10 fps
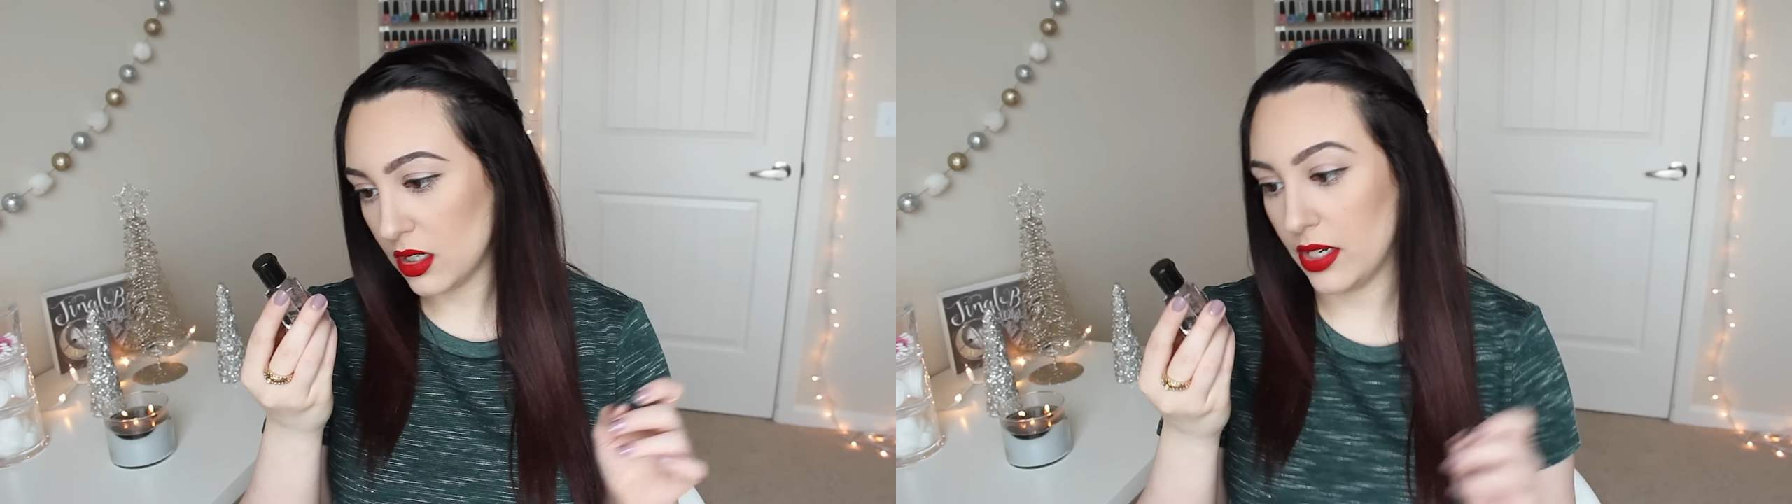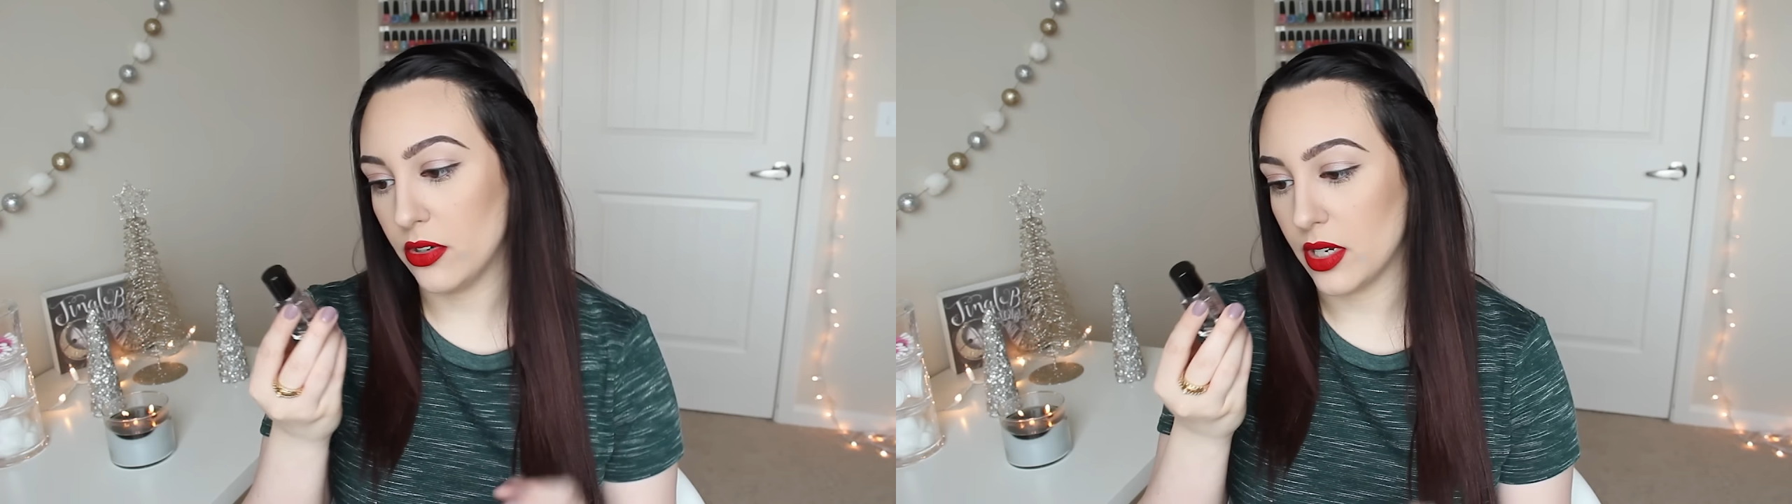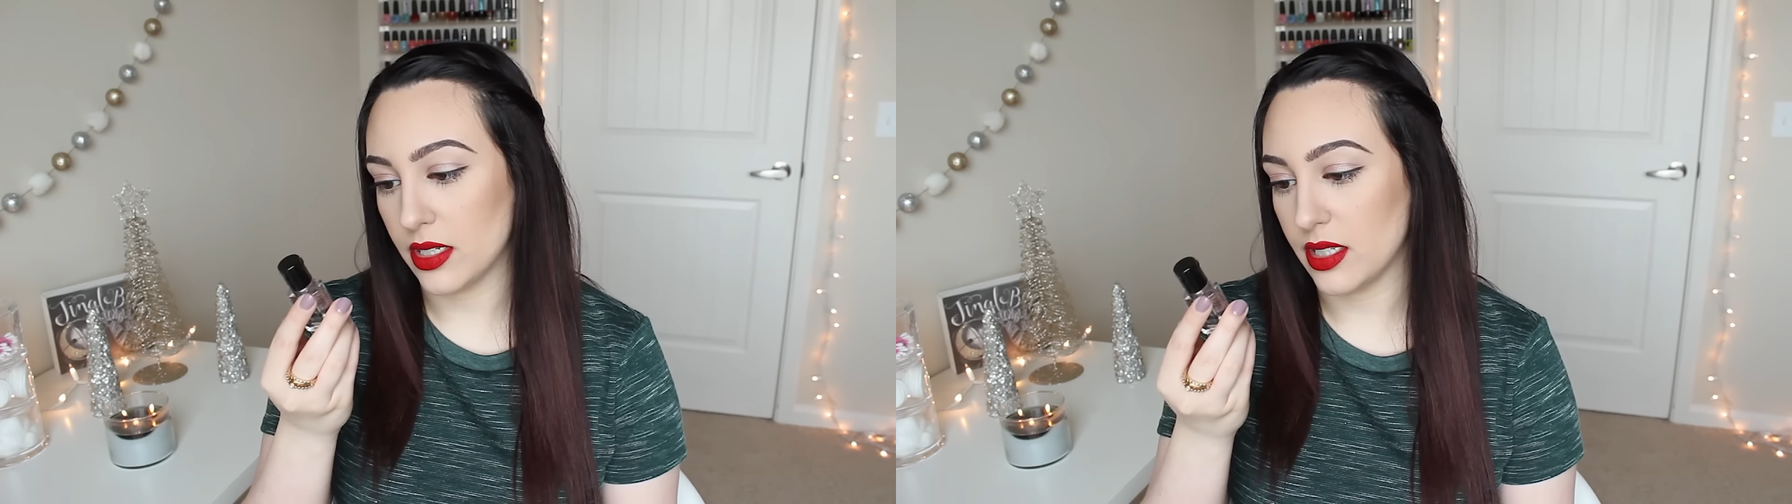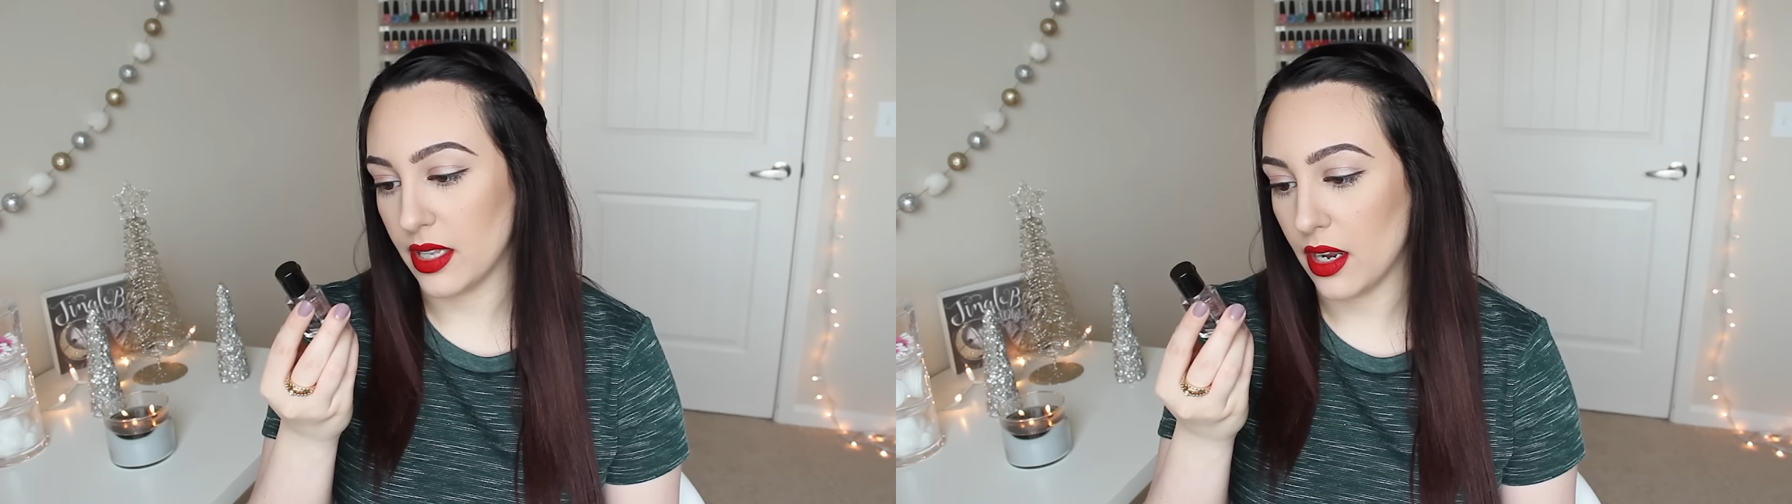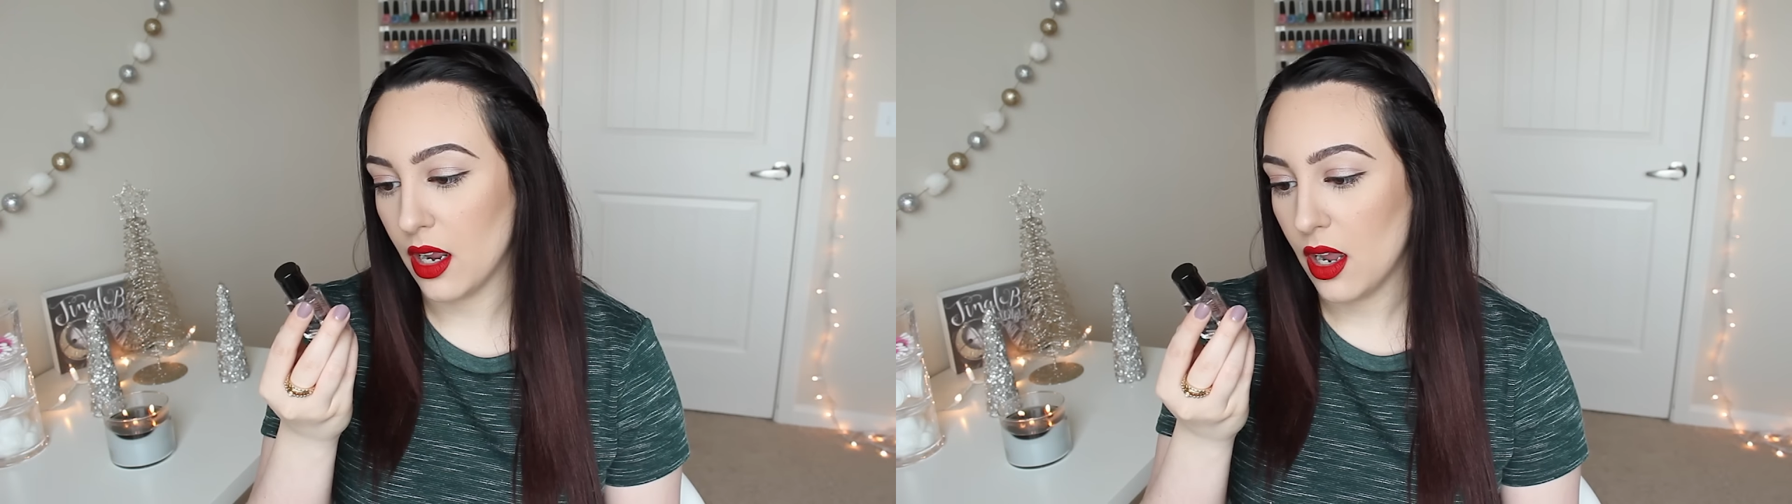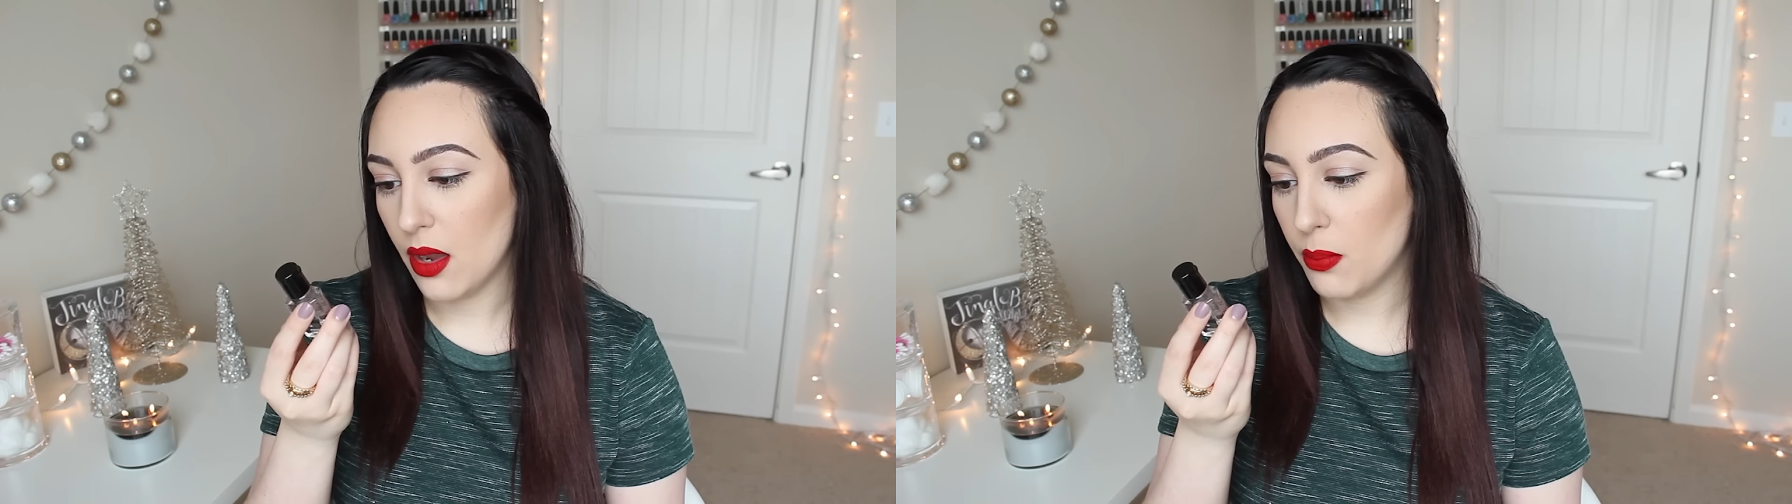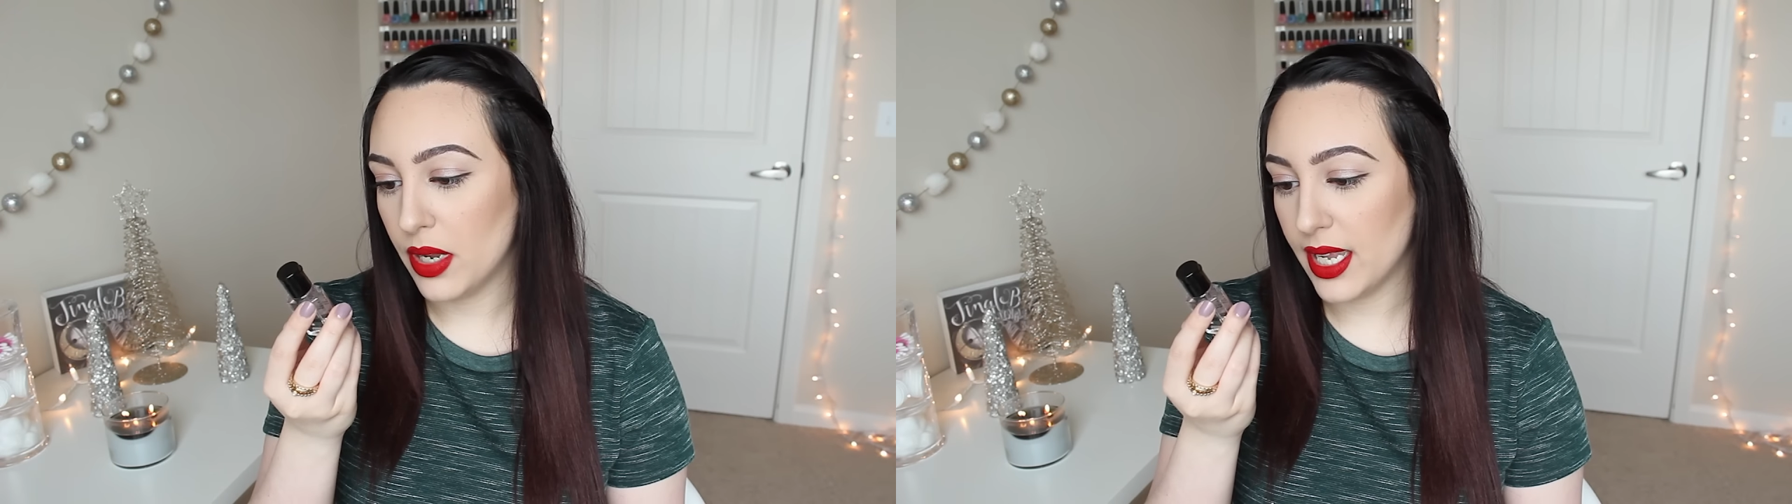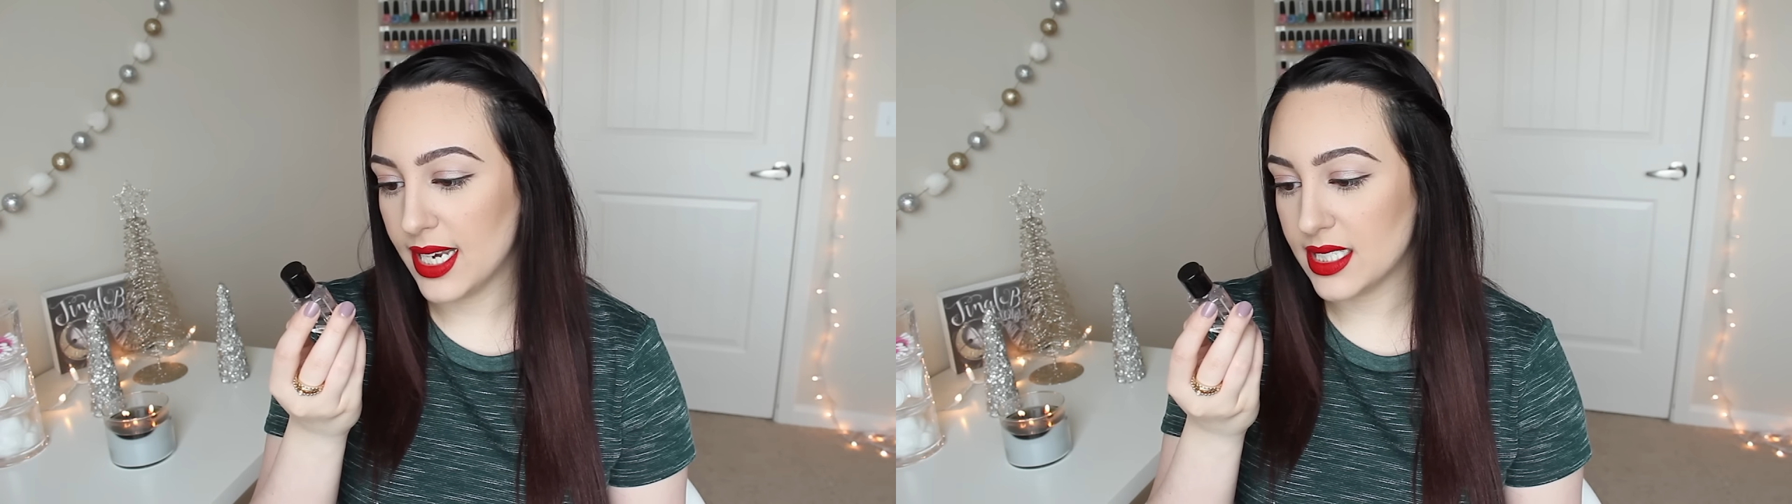I don't know how to say that,
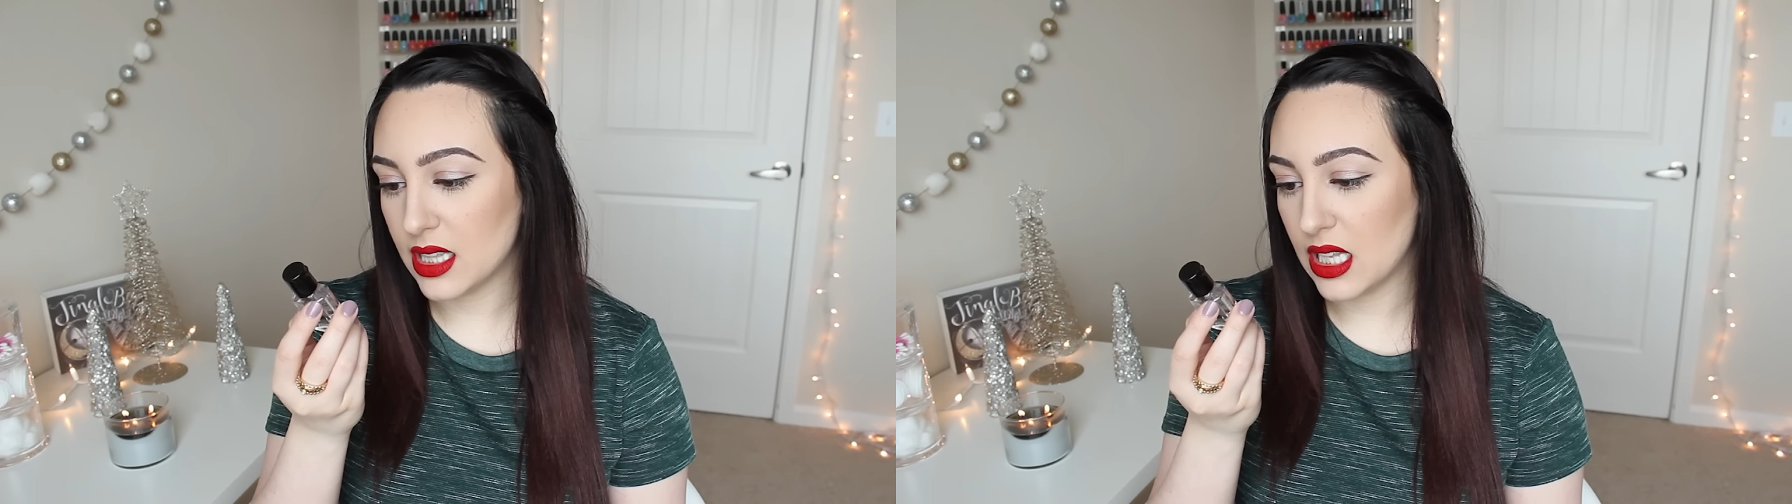but it's